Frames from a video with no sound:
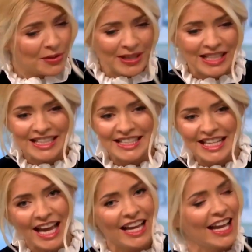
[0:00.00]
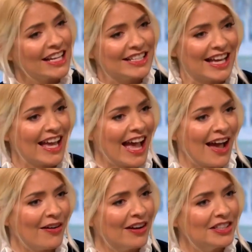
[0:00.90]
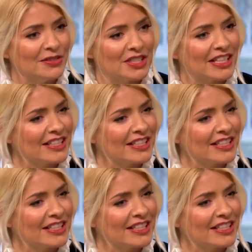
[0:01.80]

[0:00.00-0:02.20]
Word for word: mm-hmm. doing this day in, day out. Aren't you